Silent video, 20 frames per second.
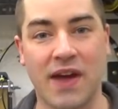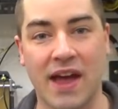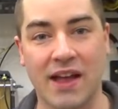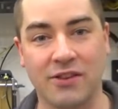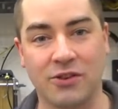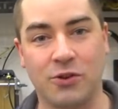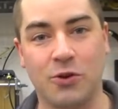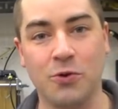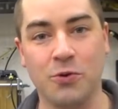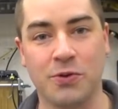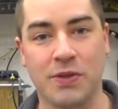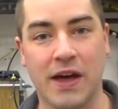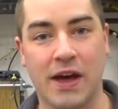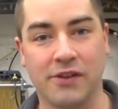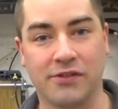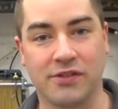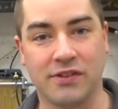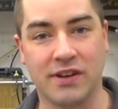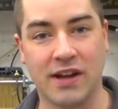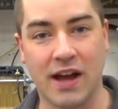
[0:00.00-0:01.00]
at
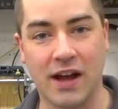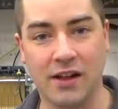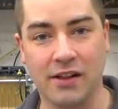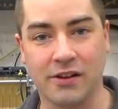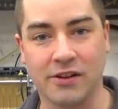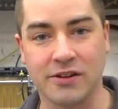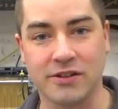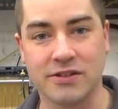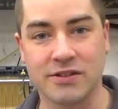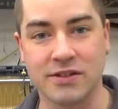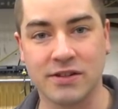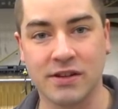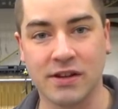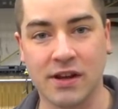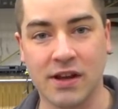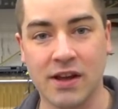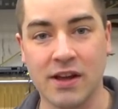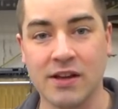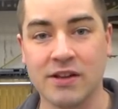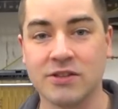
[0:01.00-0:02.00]
$2,000.
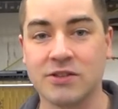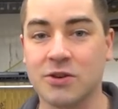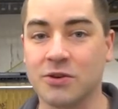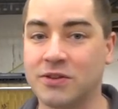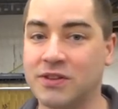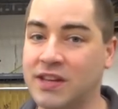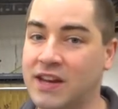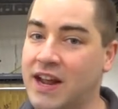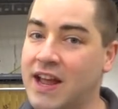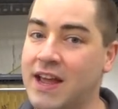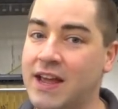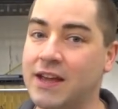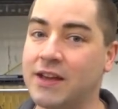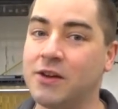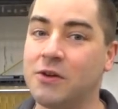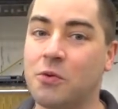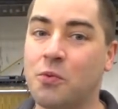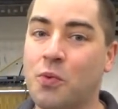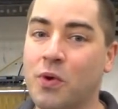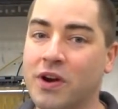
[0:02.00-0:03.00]
So
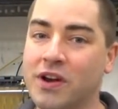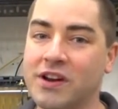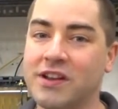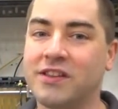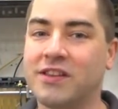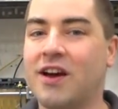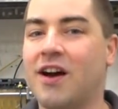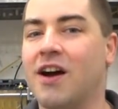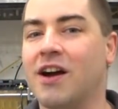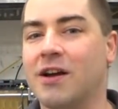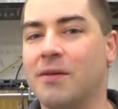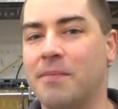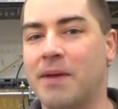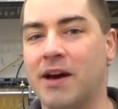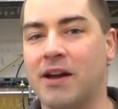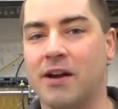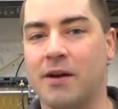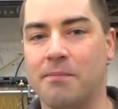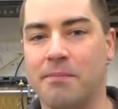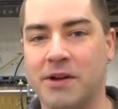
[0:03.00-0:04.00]
today, we're going to talk
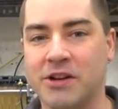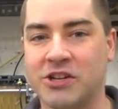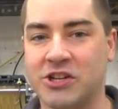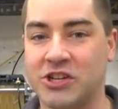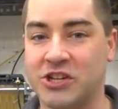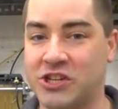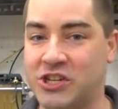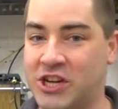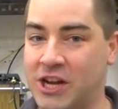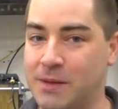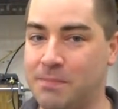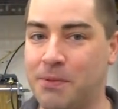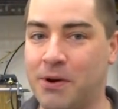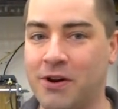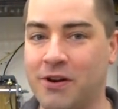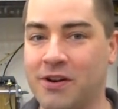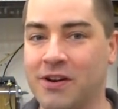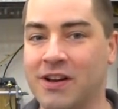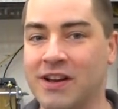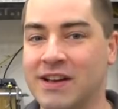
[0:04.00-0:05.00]
about a much
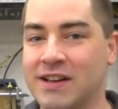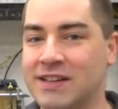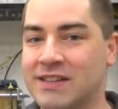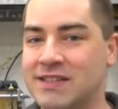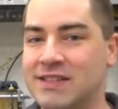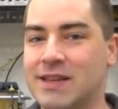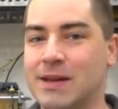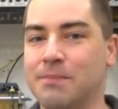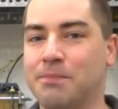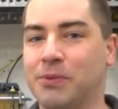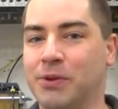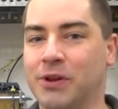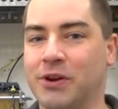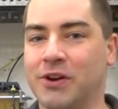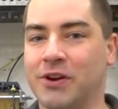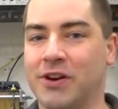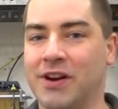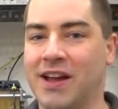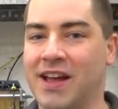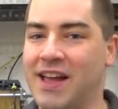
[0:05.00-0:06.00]
cheaper,
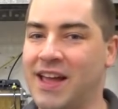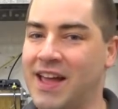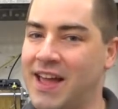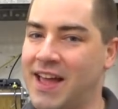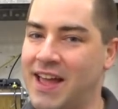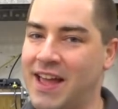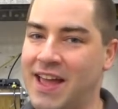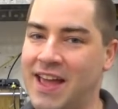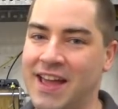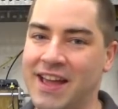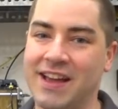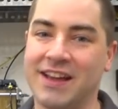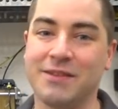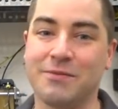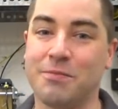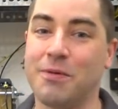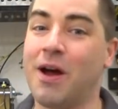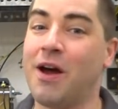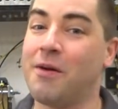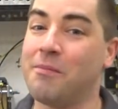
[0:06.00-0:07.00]
simpler,
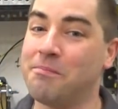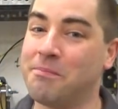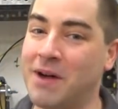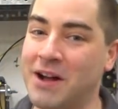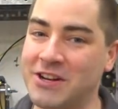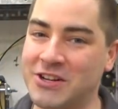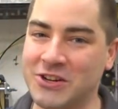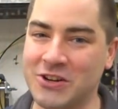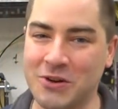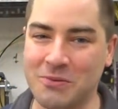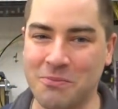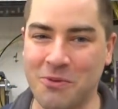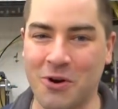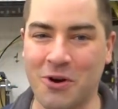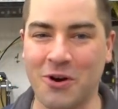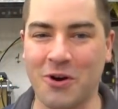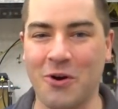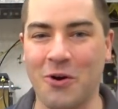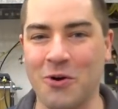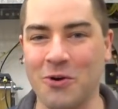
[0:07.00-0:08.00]
and much
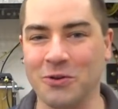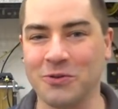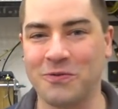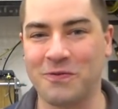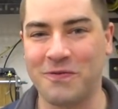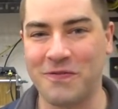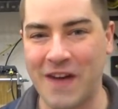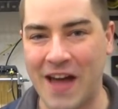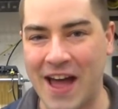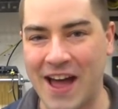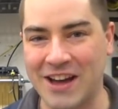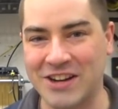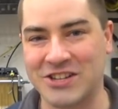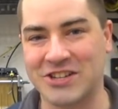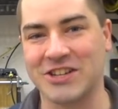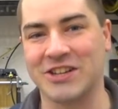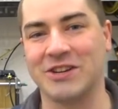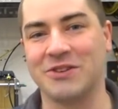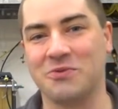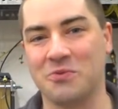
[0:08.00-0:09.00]
more
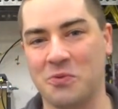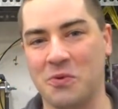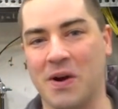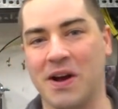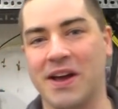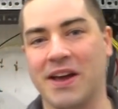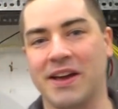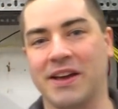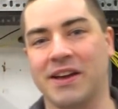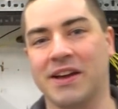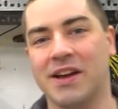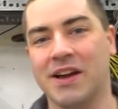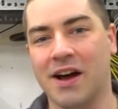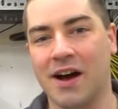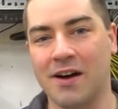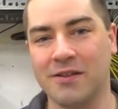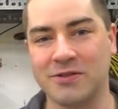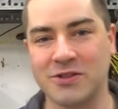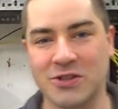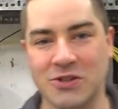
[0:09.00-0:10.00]
old-fashioned way
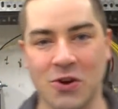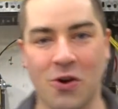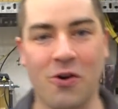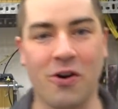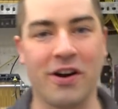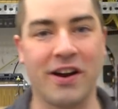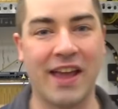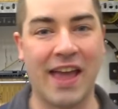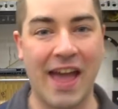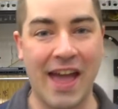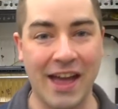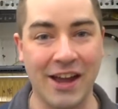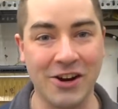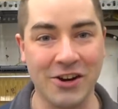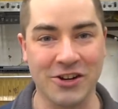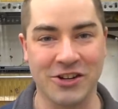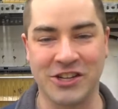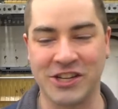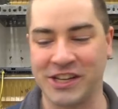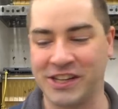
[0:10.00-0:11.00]
of storing
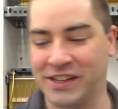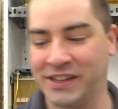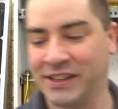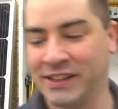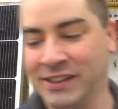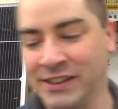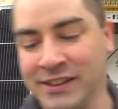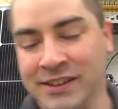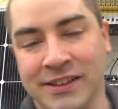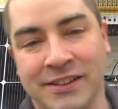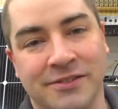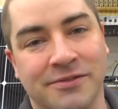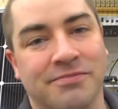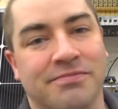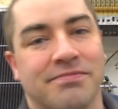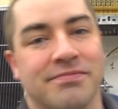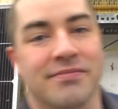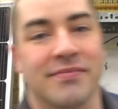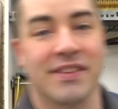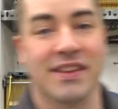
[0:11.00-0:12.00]
energy.
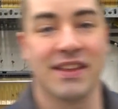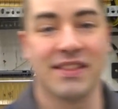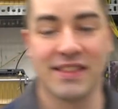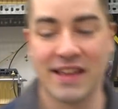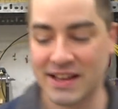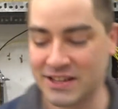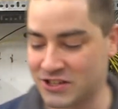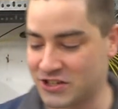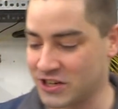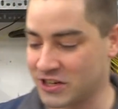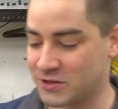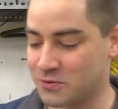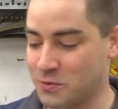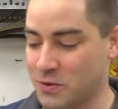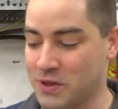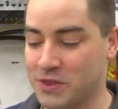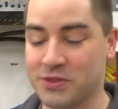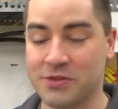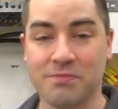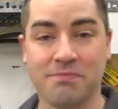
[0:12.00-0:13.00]
That's just
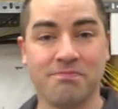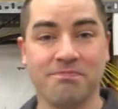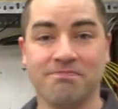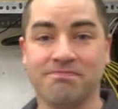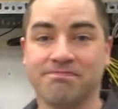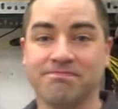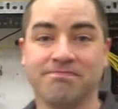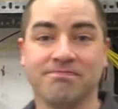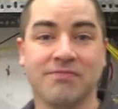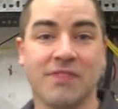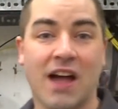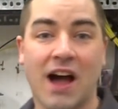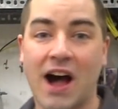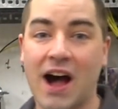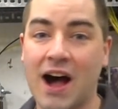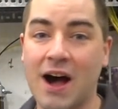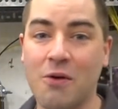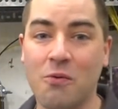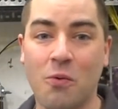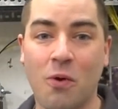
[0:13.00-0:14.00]
with
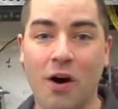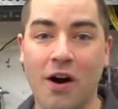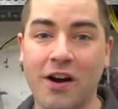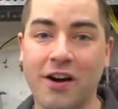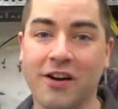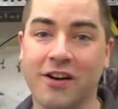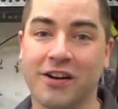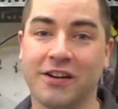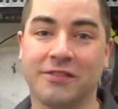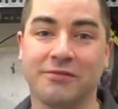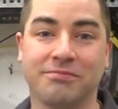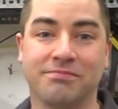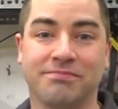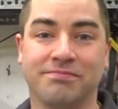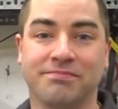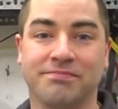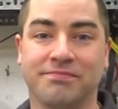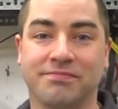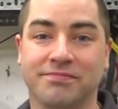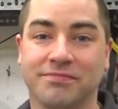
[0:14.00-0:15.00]
hot water.
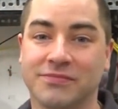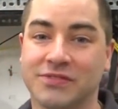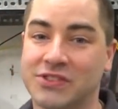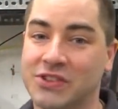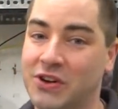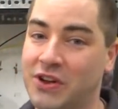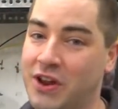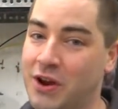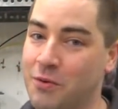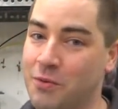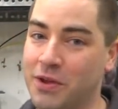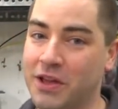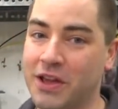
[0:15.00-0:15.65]
So here we